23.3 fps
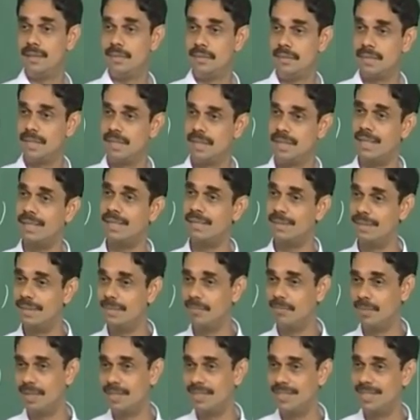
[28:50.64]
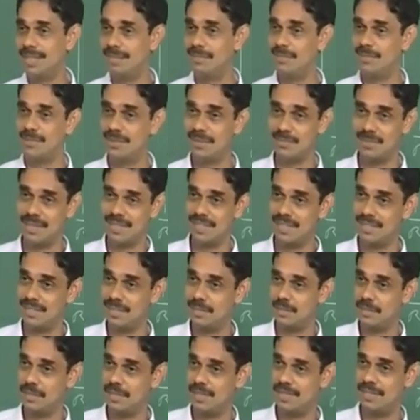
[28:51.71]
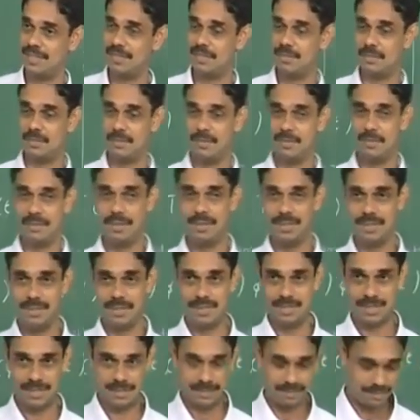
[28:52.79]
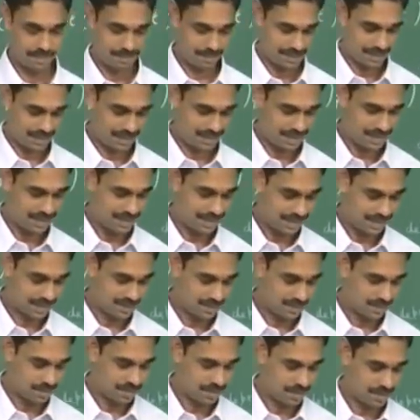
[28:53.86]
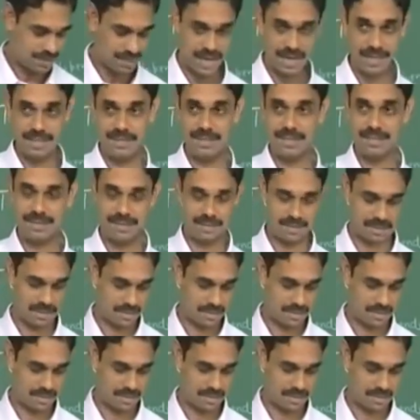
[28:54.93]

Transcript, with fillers: uh, you can write plus m or minus m it is just to make the things look nice and